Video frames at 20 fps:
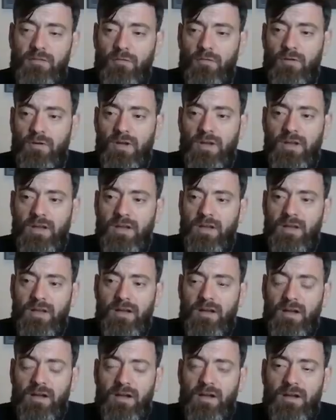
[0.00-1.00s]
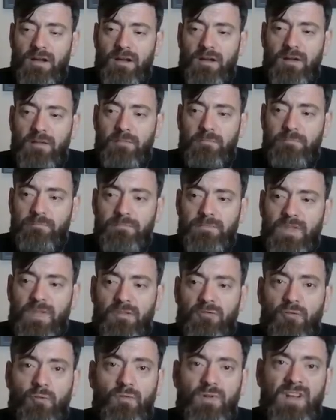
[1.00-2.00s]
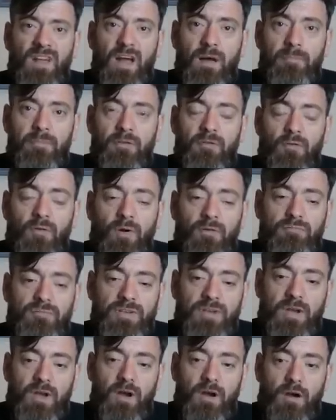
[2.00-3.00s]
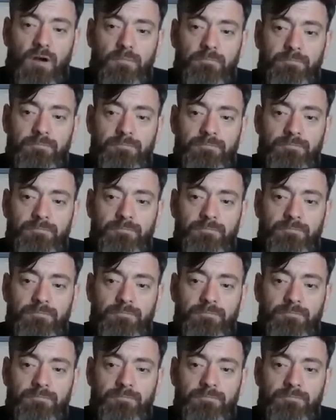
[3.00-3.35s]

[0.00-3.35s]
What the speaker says: or throwing an apple core out your car?